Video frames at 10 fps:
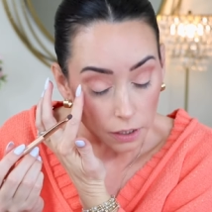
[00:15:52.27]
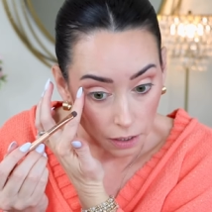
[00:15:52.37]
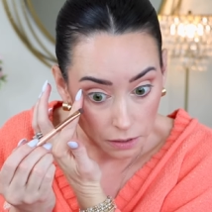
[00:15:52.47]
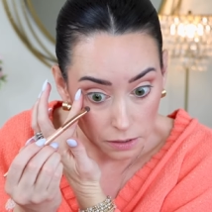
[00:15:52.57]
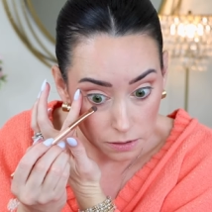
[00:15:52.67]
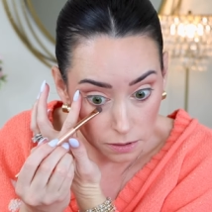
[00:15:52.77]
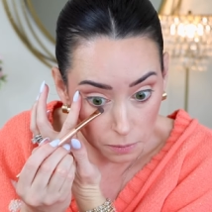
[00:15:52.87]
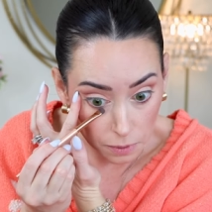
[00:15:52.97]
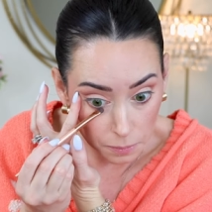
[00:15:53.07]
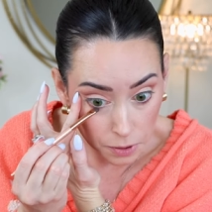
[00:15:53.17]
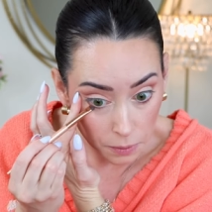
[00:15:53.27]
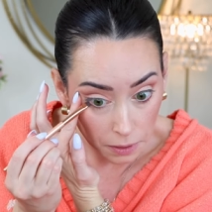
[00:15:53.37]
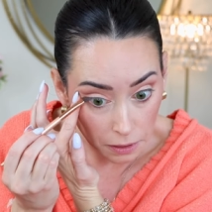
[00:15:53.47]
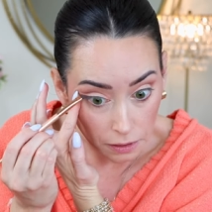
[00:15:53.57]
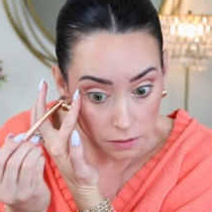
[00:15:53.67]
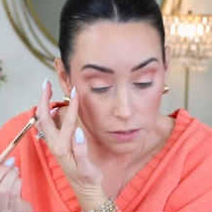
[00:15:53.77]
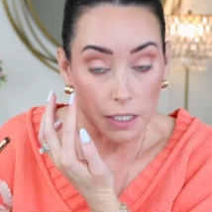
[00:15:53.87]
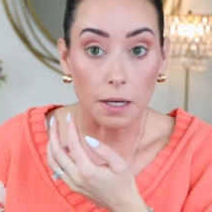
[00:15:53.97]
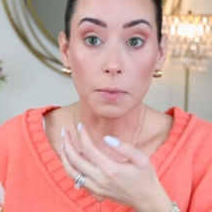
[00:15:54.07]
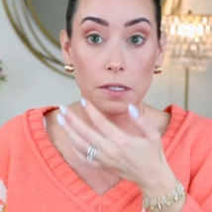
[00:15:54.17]
I need to see what I'm doing and not
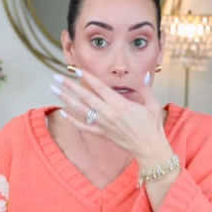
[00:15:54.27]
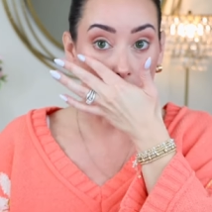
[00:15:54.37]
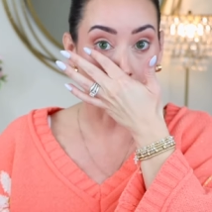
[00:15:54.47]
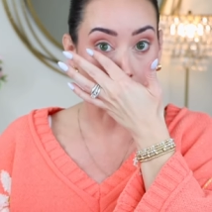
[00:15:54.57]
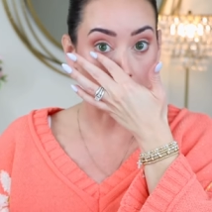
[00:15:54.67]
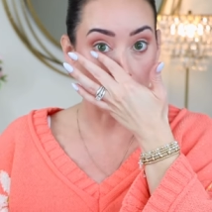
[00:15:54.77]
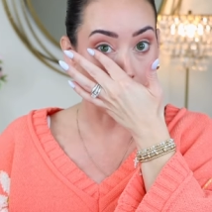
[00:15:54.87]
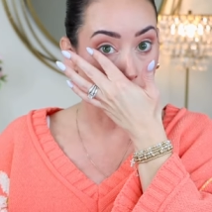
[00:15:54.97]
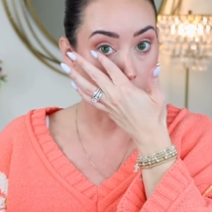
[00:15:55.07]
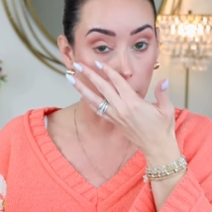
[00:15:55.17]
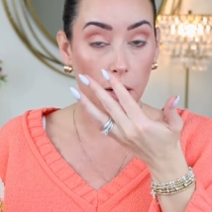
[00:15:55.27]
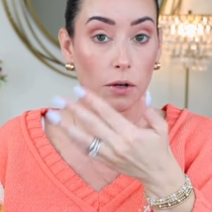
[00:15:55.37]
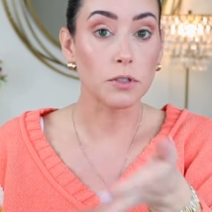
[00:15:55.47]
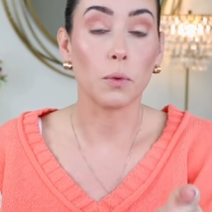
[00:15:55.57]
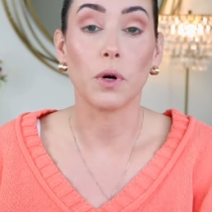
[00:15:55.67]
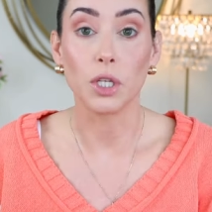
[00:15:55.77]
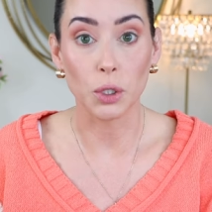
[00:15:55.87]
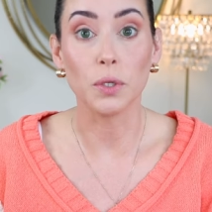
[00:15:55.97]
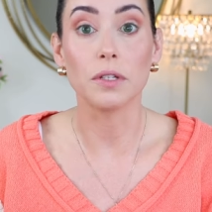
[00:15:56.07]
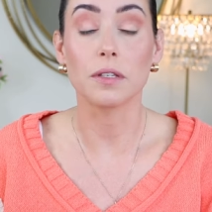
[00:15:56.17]
stab myself in the eye, but I also want you
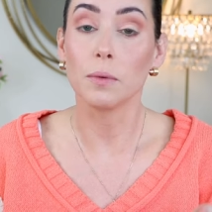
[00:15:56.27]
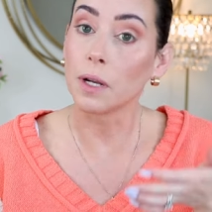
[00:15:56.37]
to see what